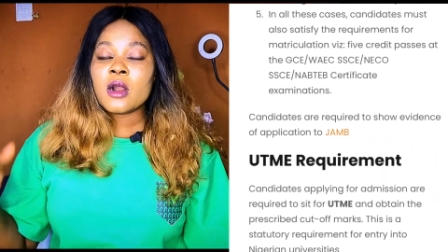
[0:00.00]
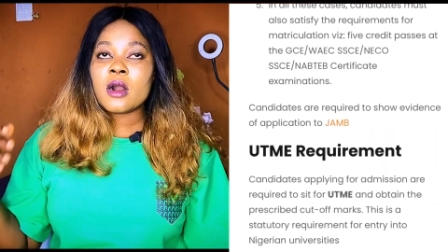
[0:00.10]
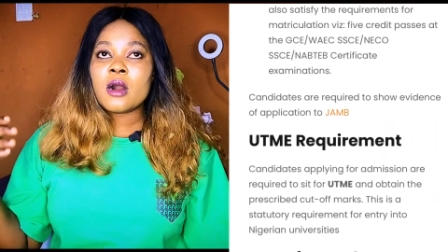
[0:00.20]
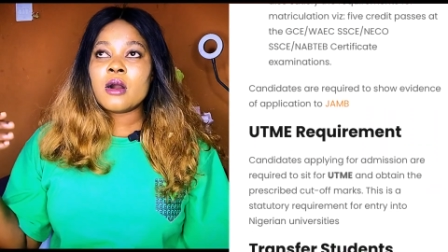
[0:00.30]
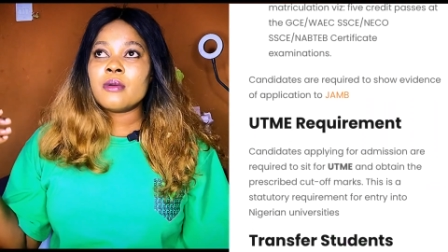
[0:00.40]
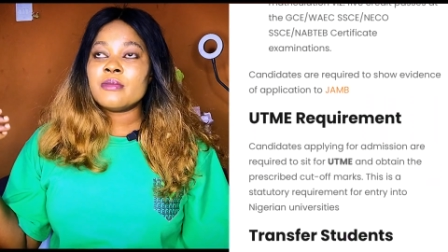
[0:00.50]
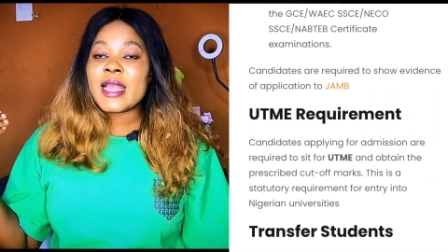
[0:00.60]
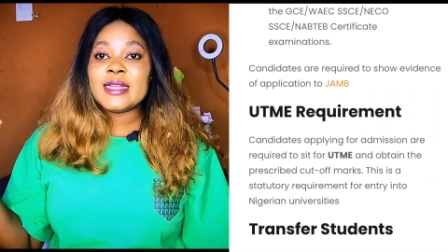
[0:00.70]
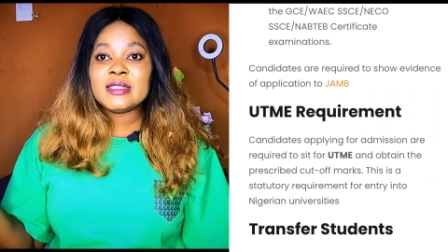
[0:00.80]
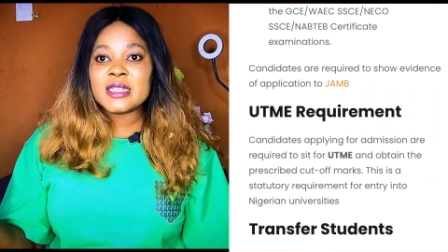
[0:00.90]

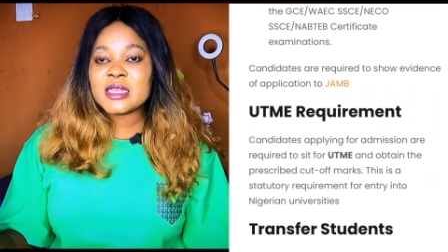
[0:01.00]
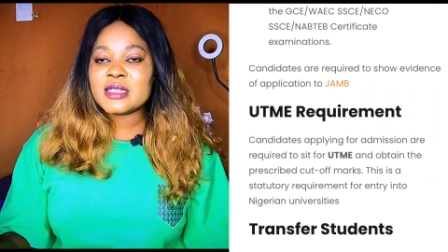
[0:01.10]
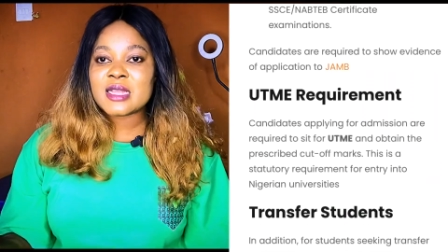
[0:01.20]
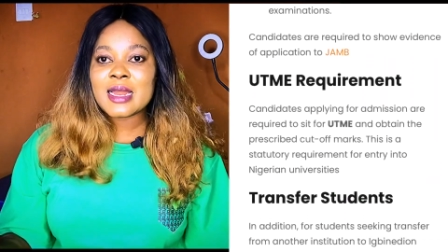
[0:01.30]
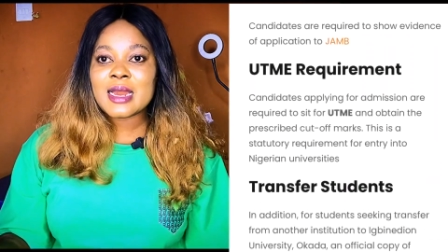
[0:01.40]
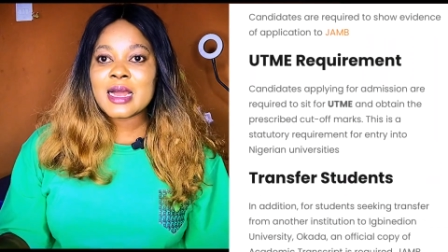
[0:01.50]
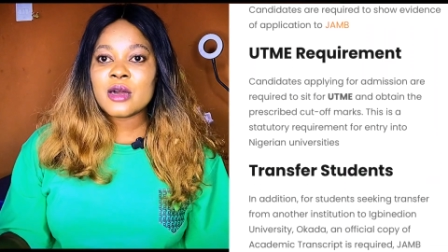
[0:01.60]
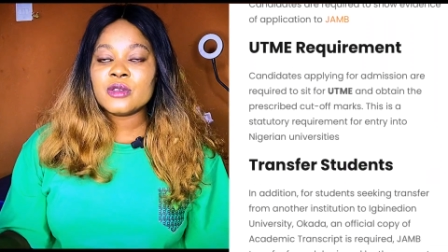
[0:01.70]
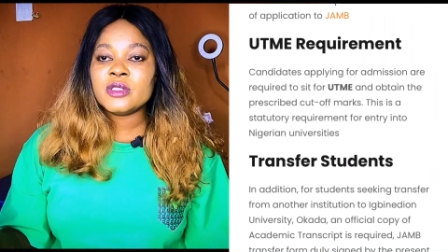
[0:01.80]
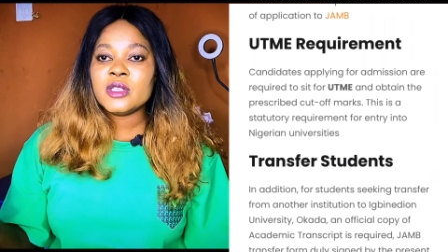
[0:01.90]
ND is
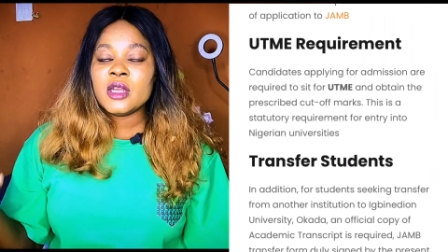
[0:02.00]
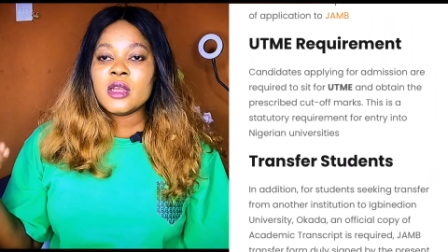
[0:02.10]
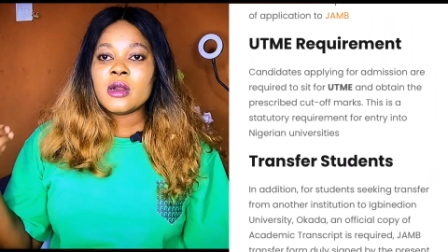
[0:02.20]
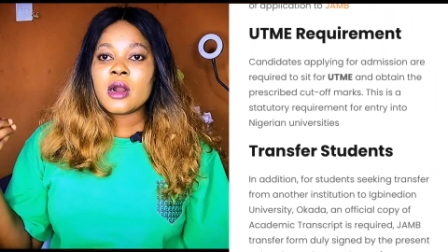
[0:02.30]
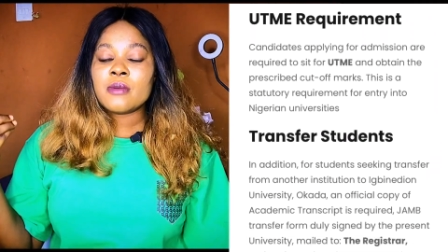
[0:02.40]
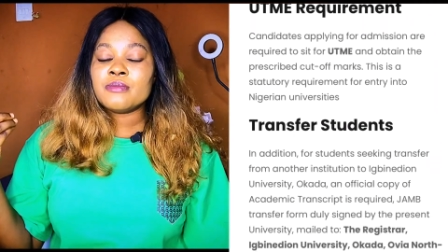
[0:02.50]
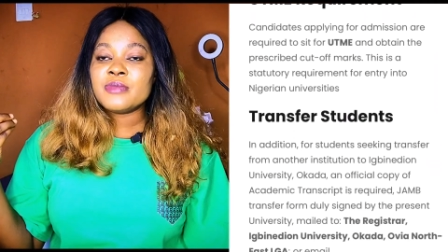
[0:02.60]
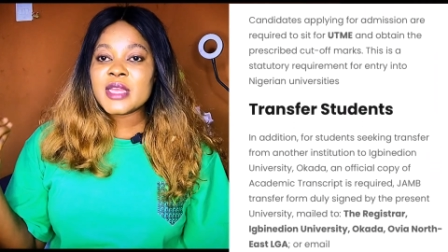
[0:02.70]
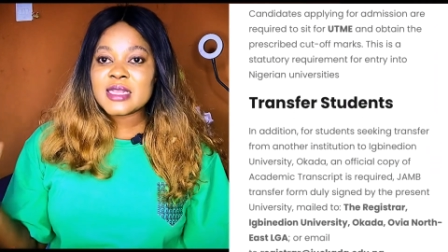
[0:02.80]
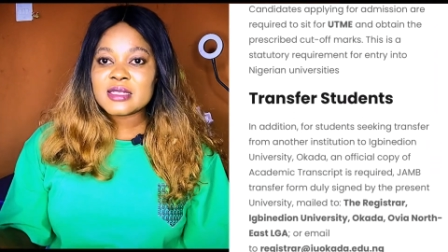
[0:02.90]
allowed,
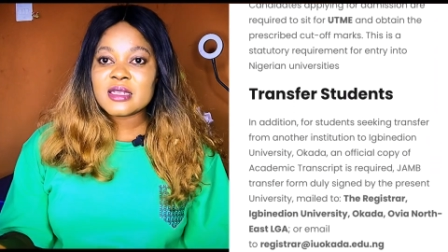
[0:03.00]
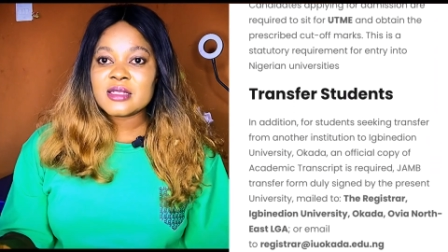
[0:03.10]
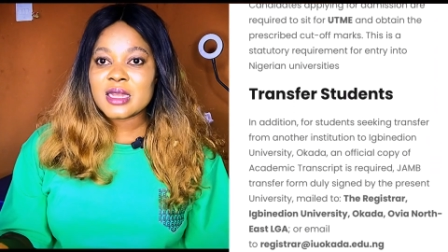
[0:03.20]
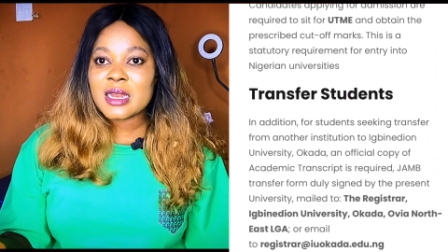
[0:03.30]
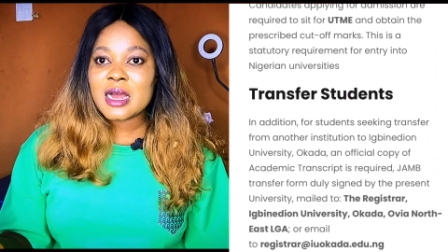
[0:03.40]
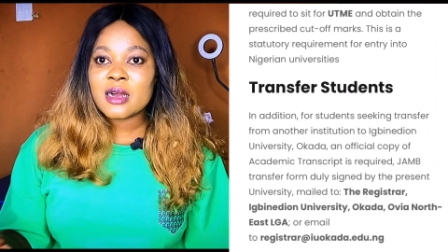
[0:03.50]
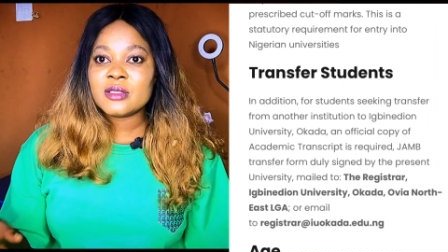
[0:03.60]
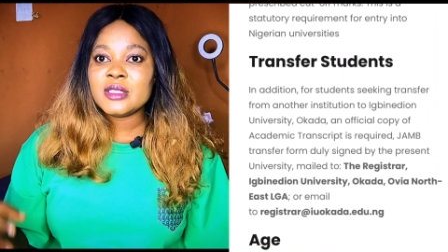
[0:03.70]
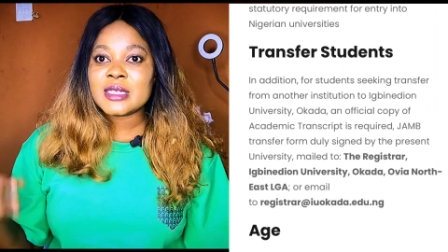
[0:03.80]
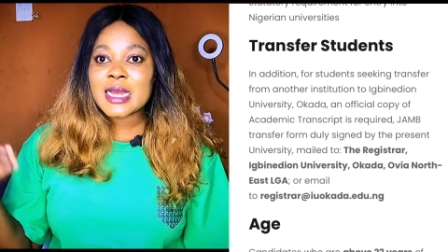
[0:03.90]
BSc is
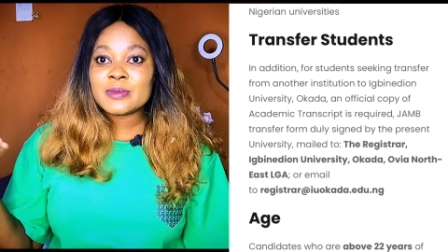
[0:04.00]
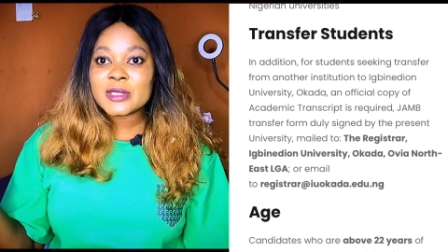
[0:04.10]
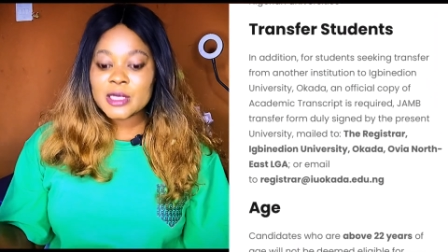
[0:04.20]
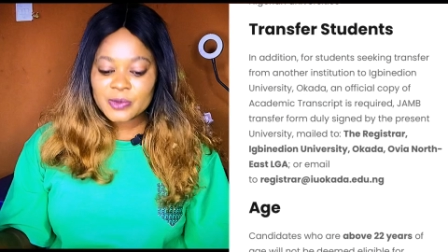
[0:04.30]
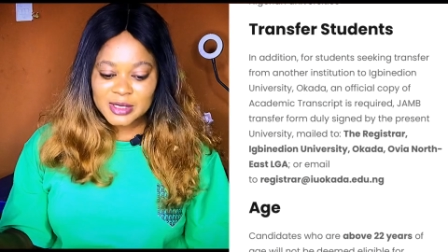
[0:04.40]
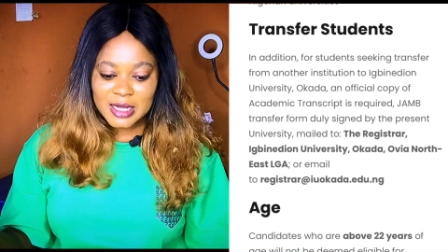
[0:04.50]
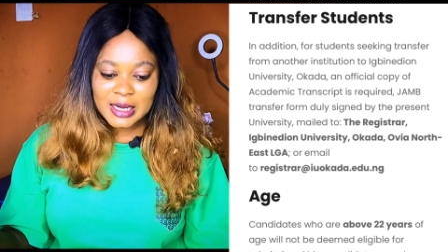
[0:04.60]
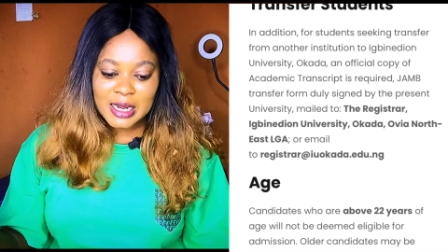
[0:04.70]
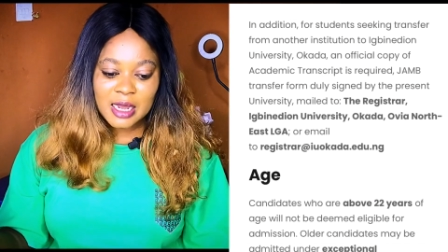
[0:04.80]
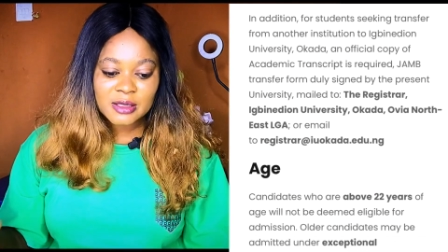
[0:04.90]
allowed, NAPTEP is
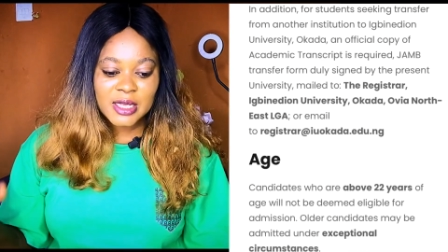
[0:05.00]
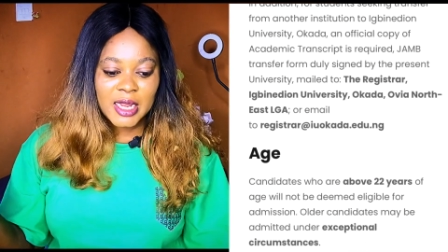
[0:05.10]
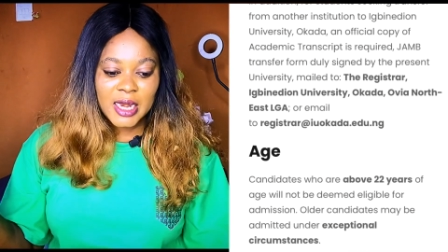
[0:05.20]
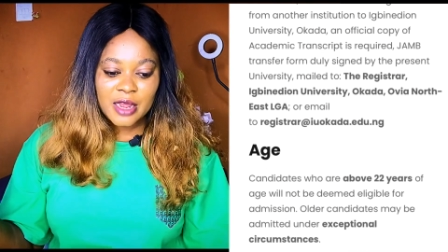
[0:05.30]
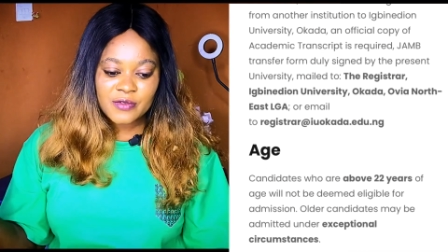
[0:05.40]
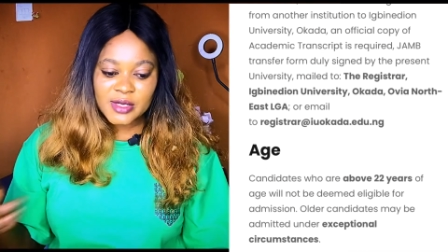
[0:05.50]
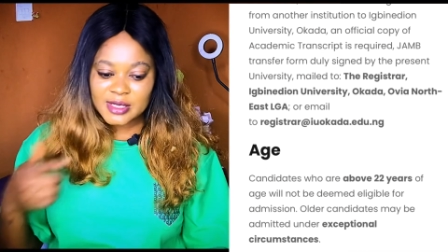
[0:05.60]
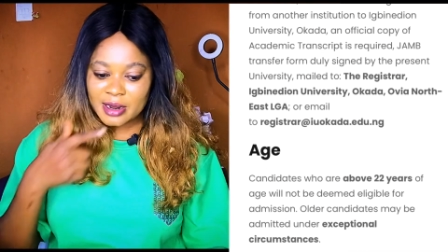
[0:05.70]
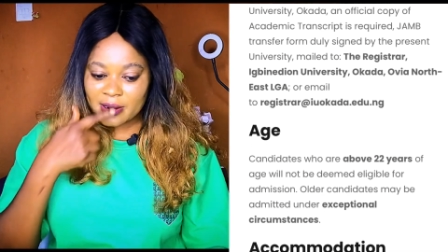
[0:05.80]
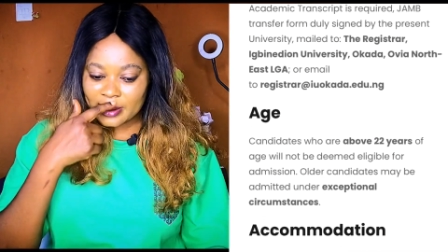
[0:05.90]
allowed, A level
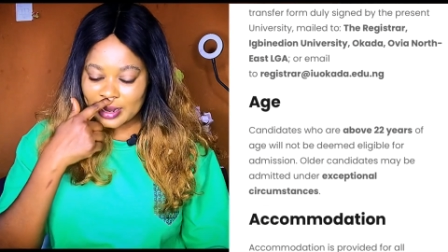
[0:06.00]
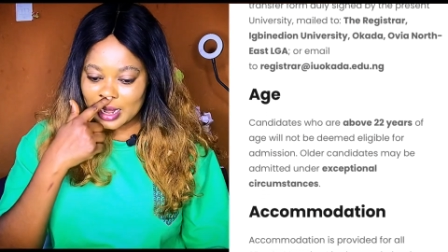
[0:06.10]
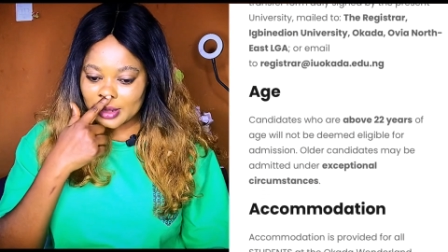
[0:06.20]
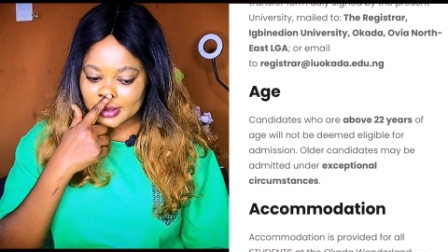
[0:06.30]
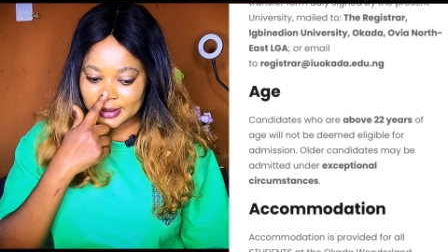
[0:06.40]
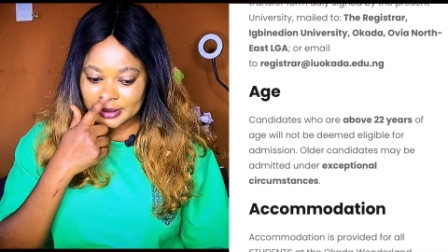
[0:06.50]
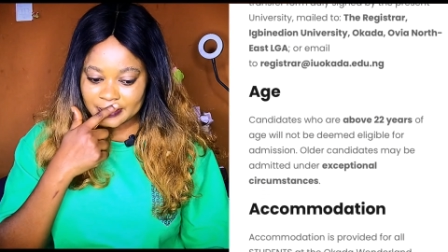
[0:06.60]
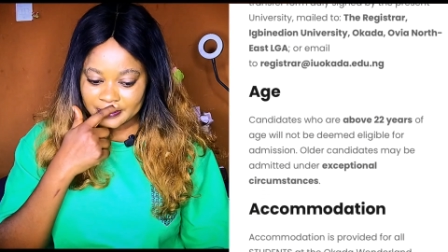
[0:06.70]
is allowed.